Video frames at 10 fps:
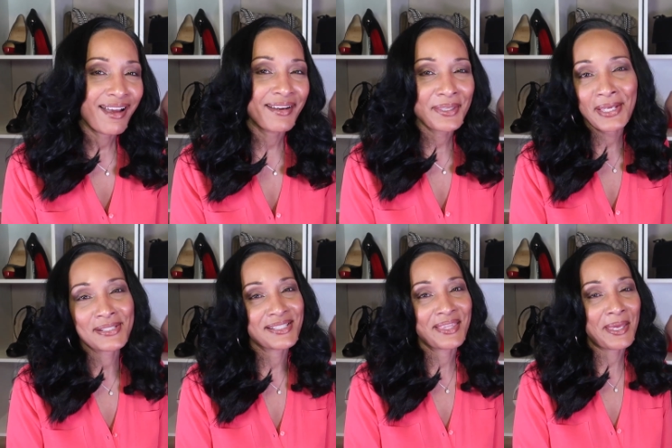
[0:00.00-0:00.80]
I
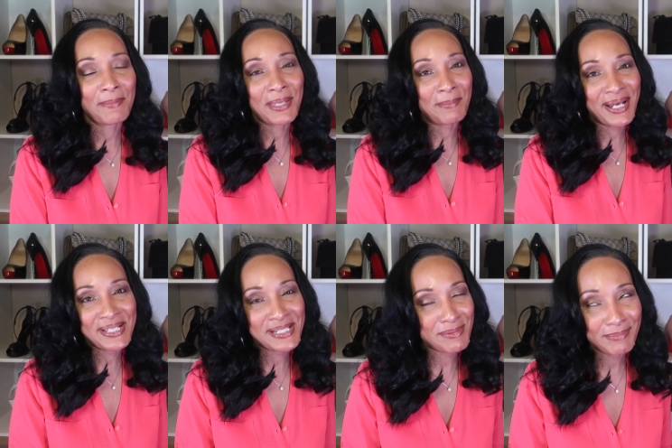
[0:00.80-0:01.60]
can't see that being my
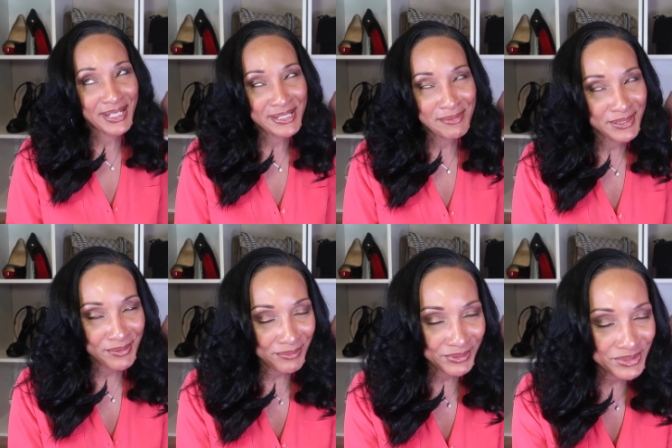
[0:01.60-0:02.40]
husband. My husband
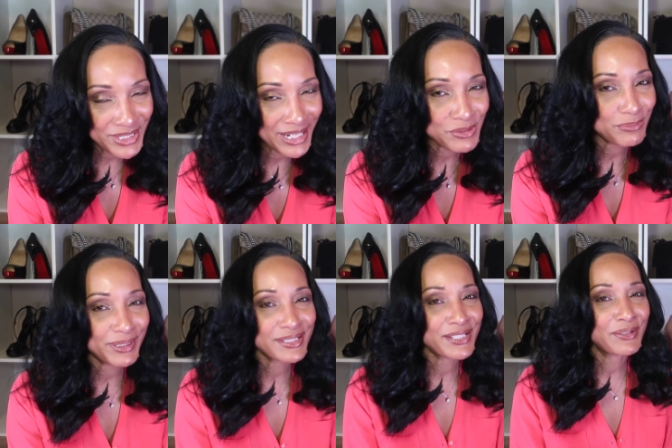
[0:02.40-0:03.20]
don't throw no tantrum
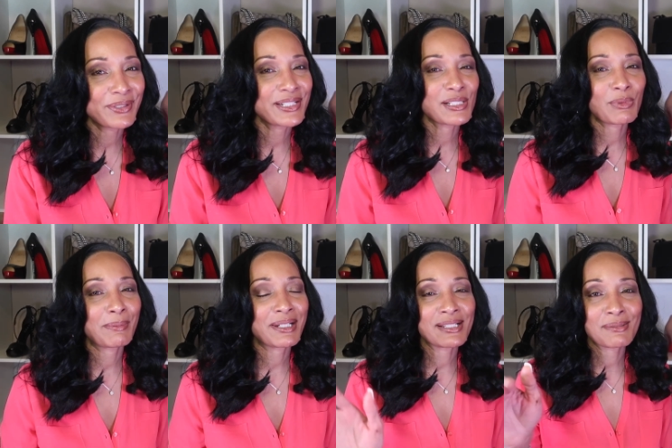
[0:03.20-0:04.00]
because he don't get his way.
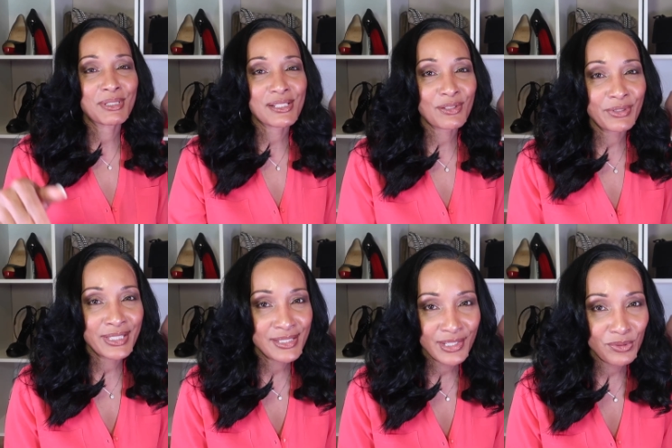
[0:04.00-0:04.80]
My husband is so
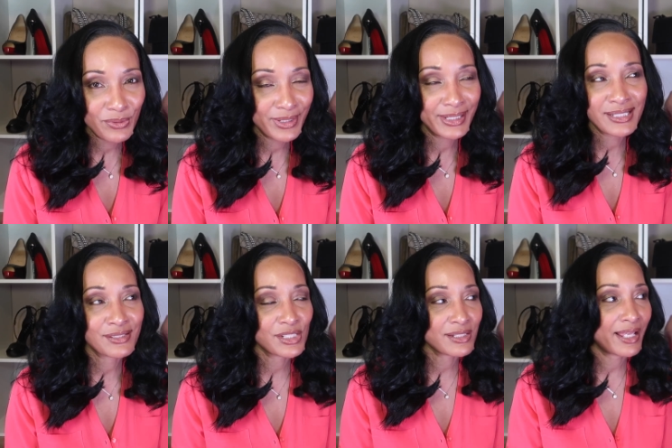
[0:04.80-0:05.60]
easygoing.
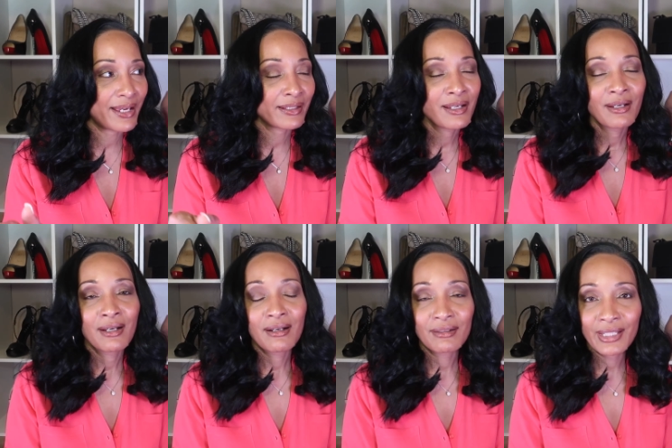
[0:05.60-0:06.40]
It's just like,
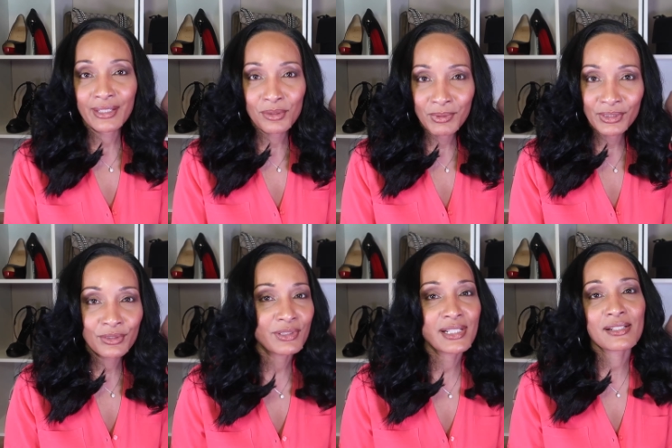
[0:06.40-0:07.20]
okay, you want to
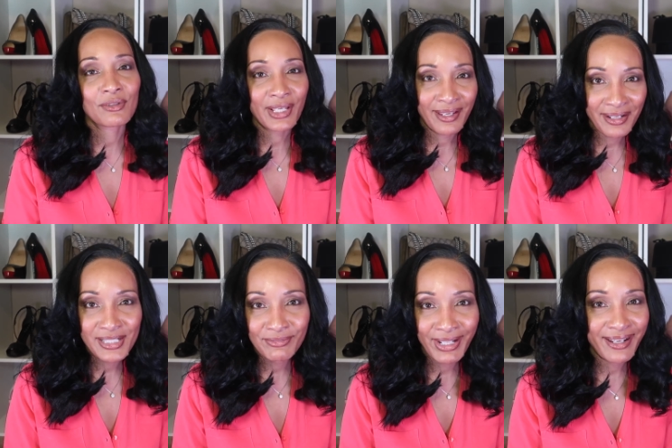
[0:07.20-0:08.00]
do this? Okay,
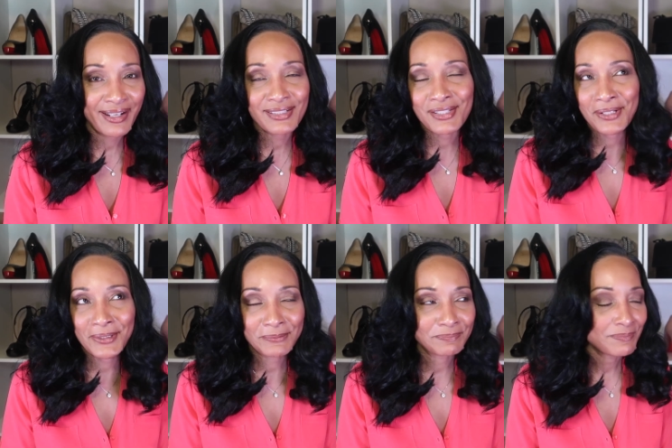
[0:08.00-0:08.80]
that's fine.
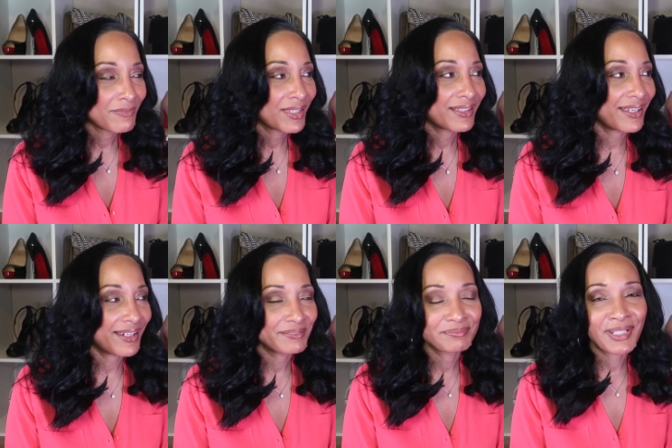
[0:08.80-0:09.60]
So
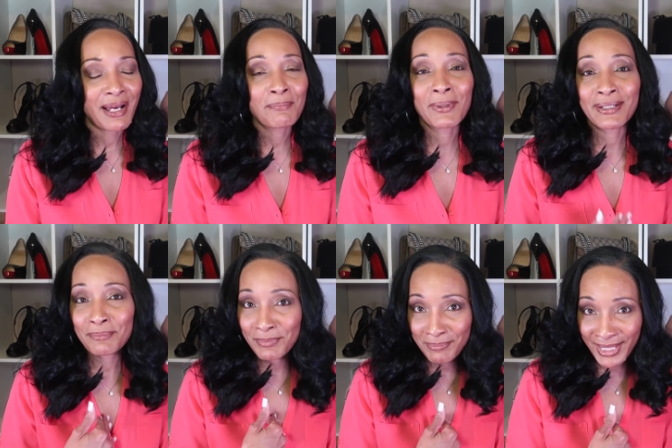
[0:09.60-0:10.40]
yeah,
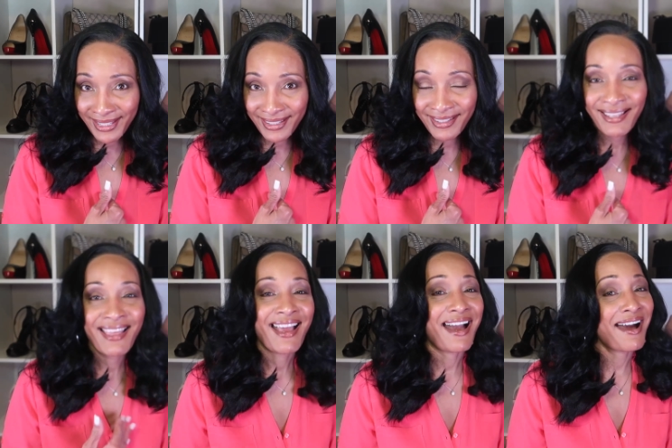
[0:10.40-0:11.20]
but me,
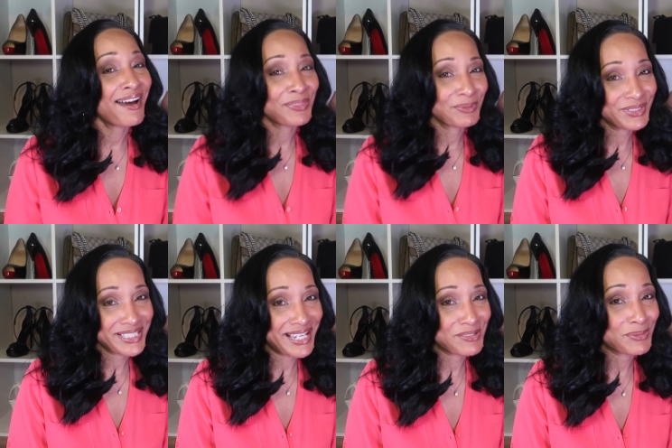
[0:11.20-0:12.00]
I'll throw a
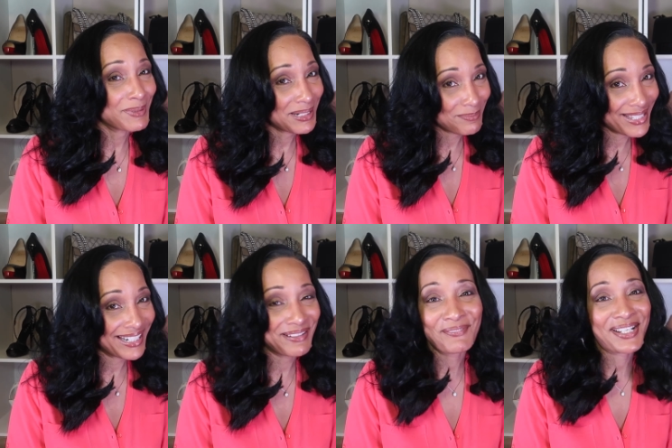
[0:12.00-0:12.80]
tantrum in a
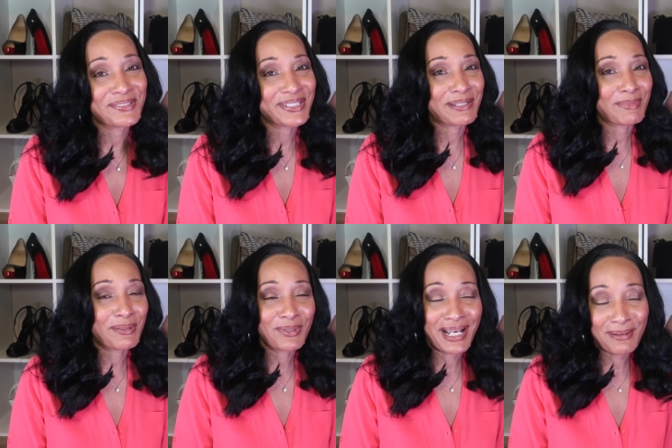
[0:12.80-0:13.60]
minute. If I don't get
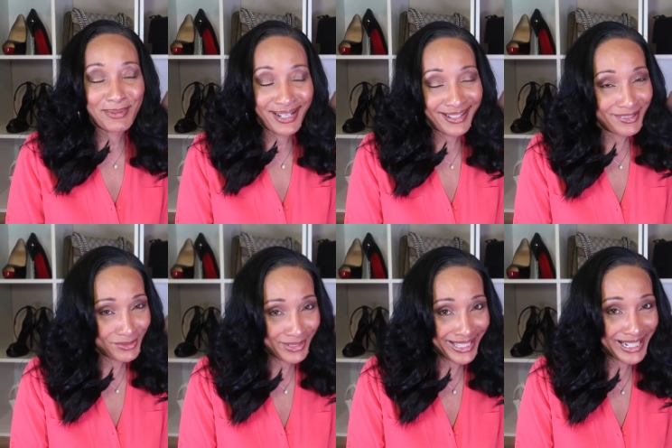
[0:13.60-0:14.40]
my way, I'll be like, are
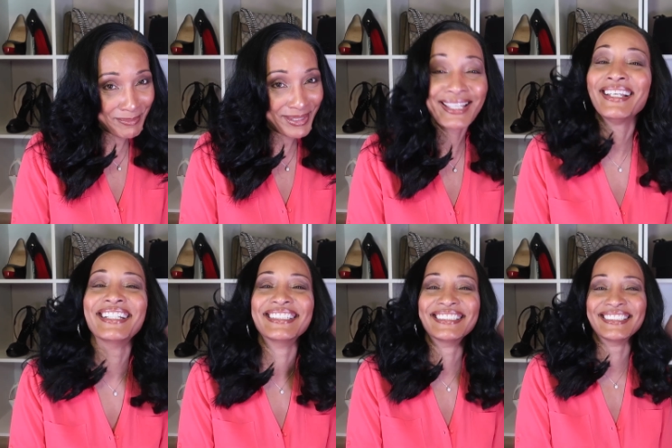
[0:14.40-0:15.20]
you kidding me?